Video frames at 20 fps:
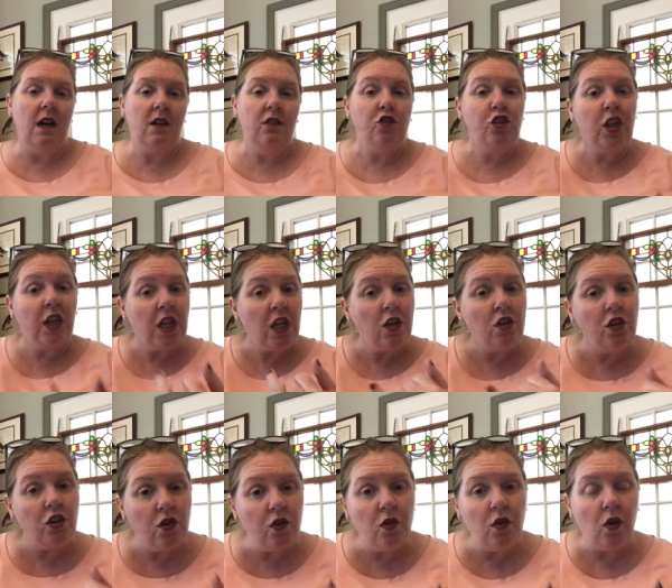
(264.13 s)
chicken
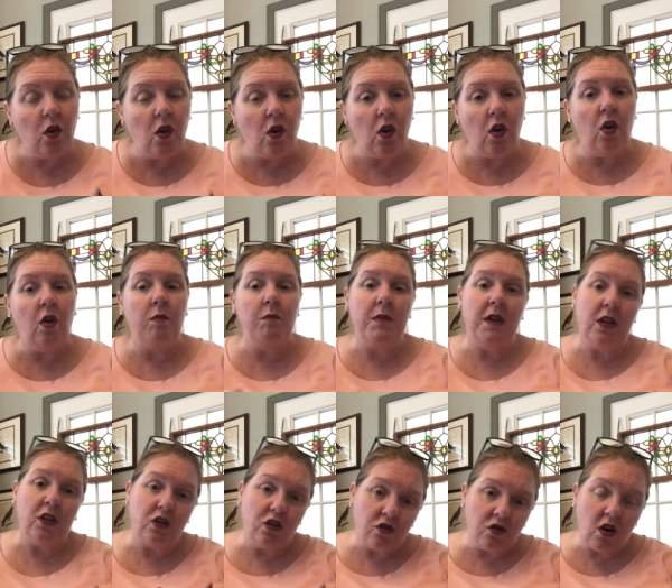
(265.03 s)
noodle,
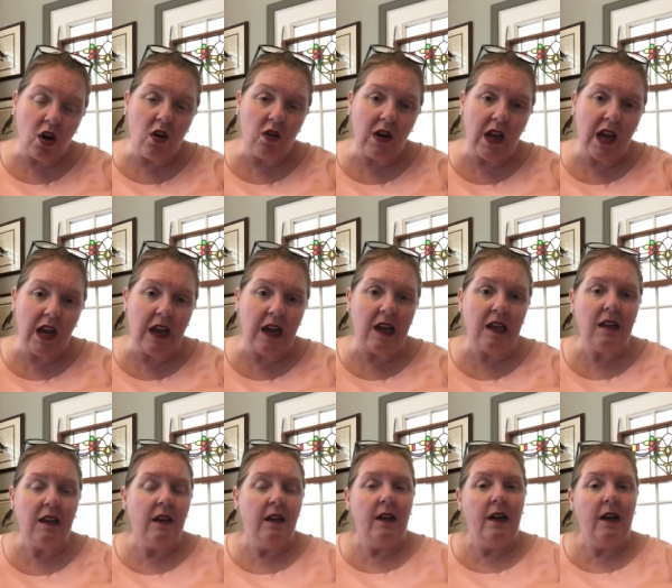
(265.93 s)
minestrone,